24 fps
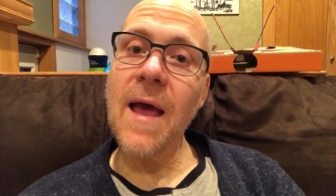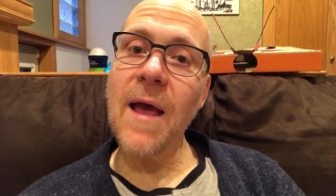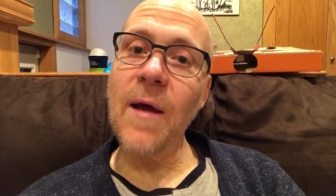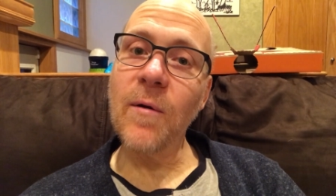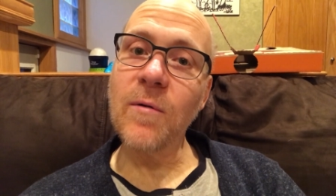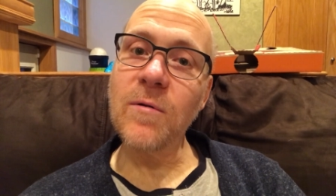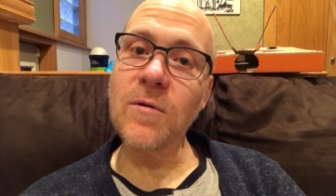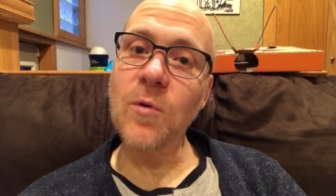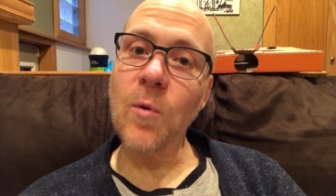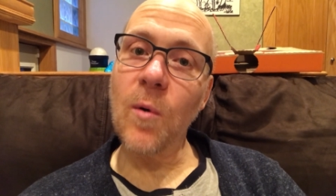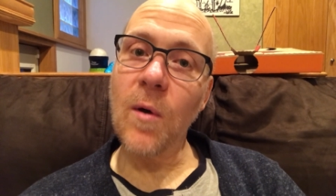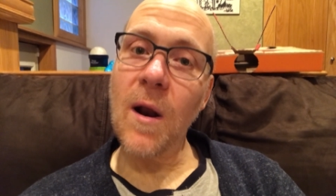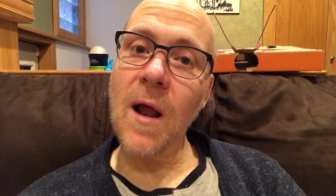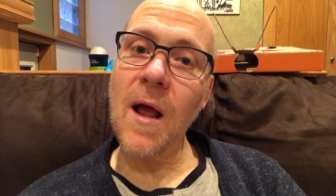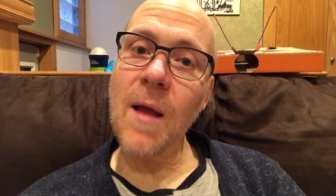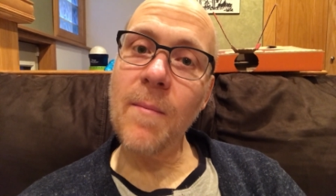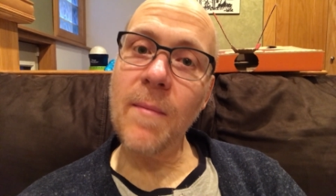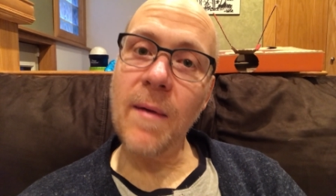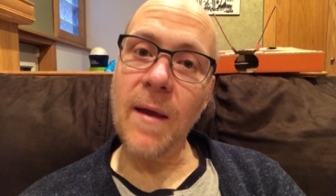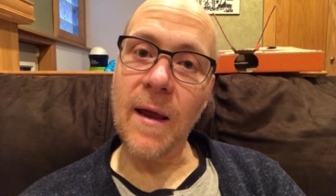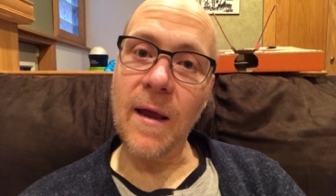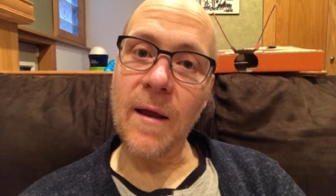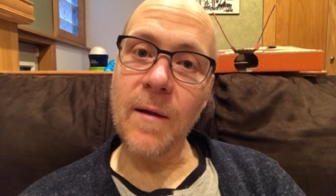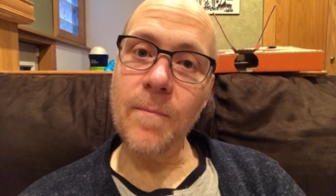And so what I
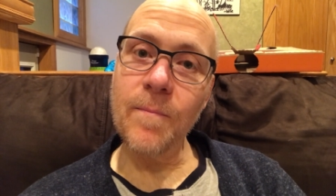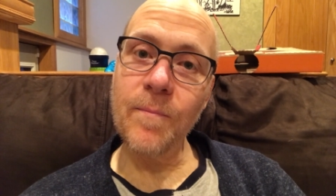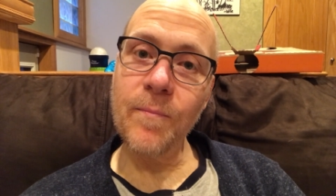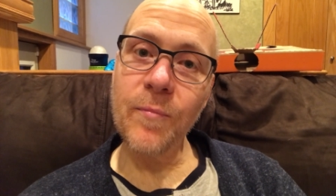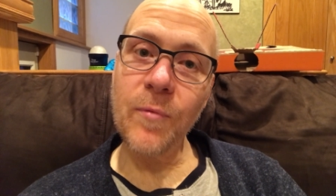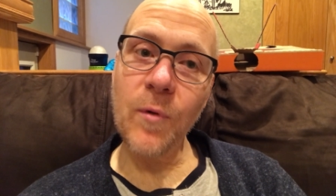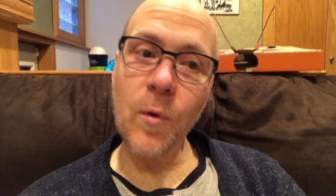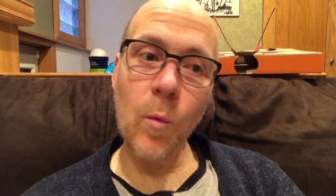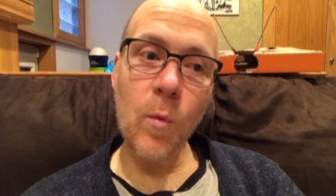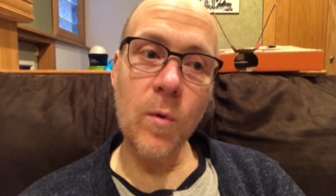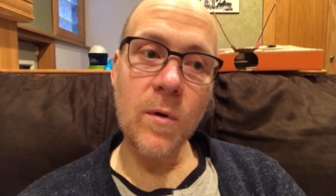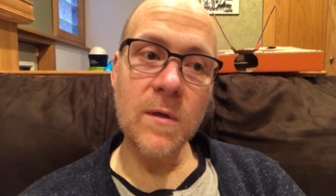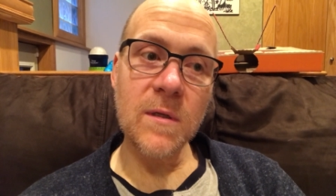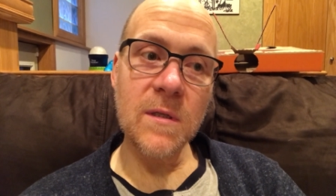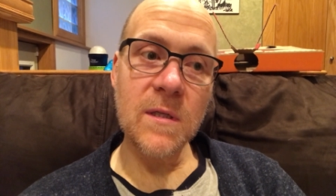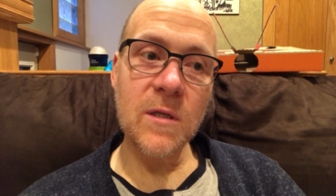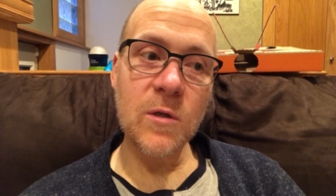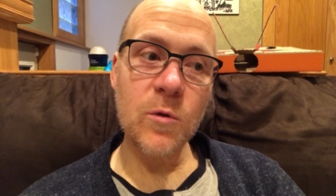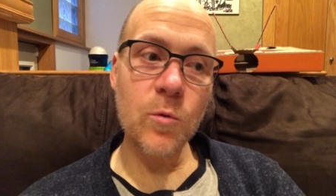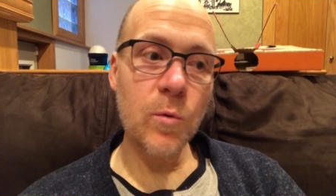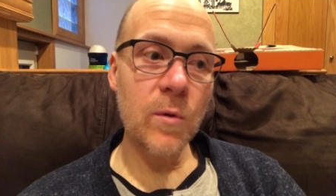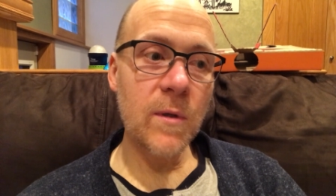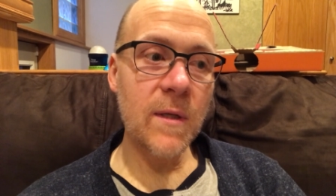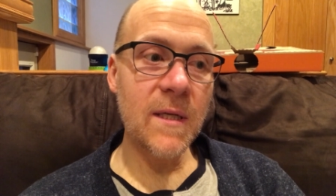made was
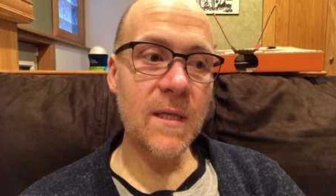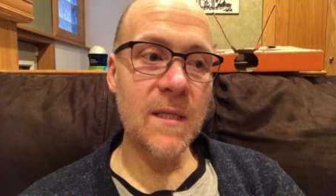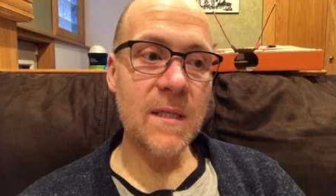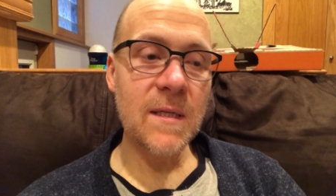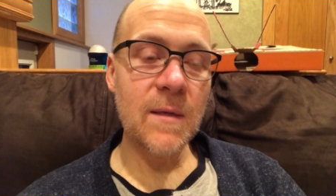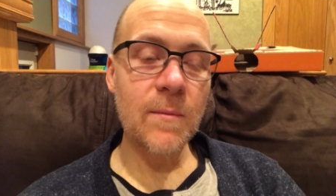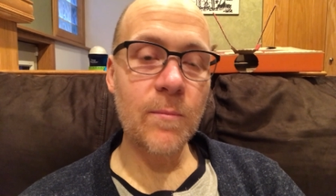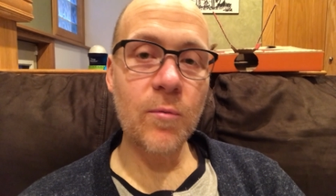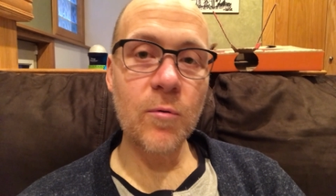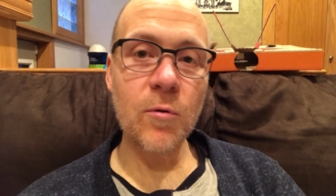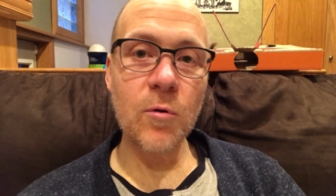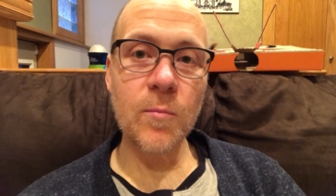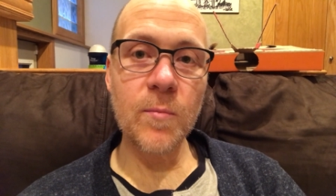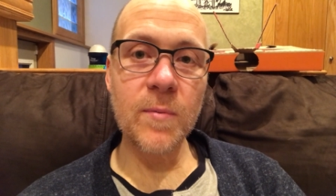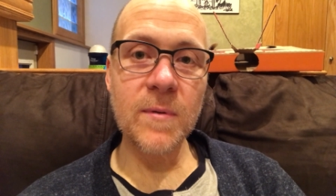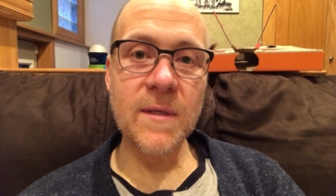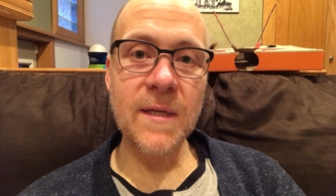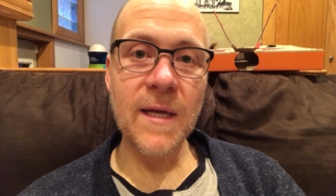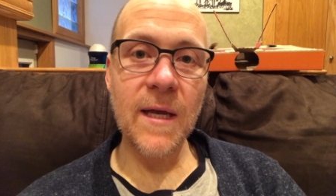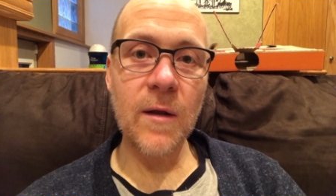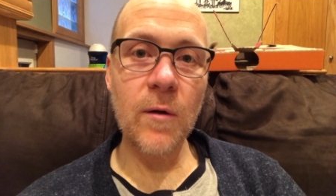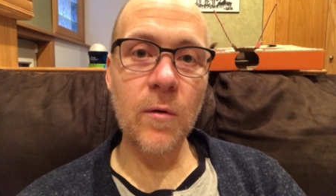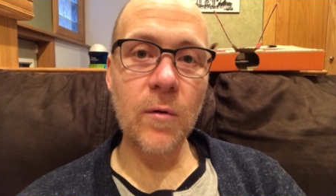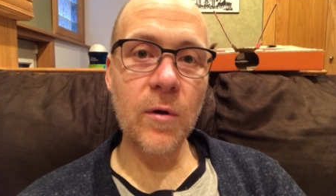this really simple
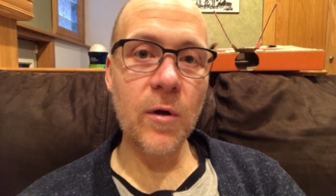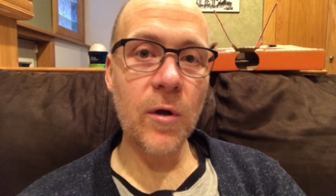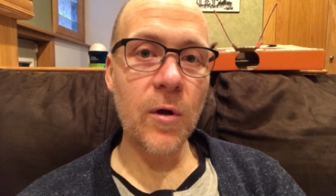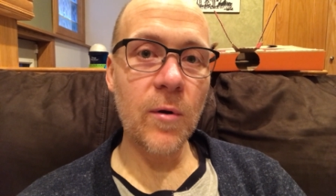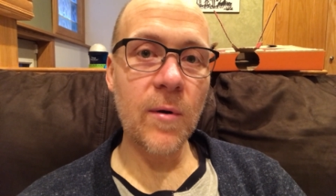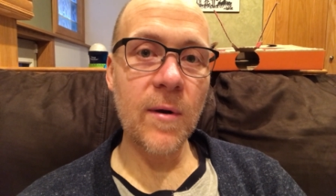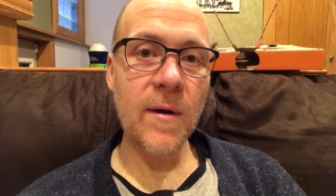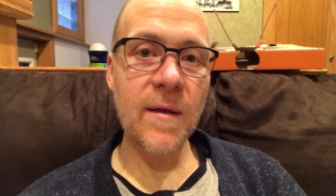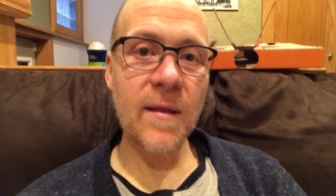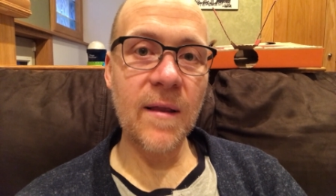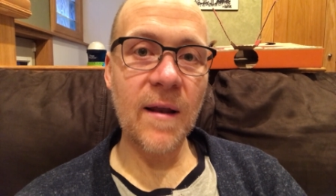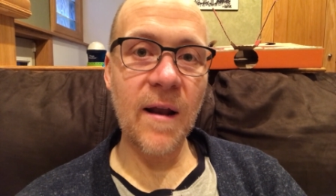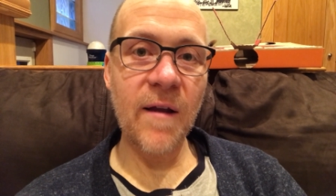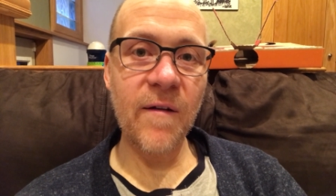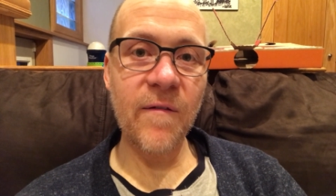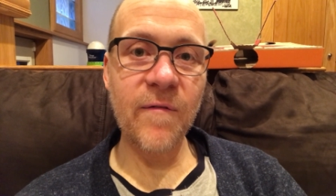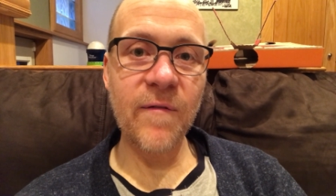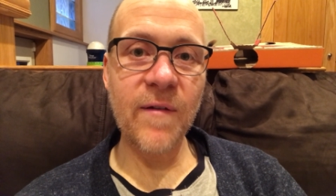potato curry that I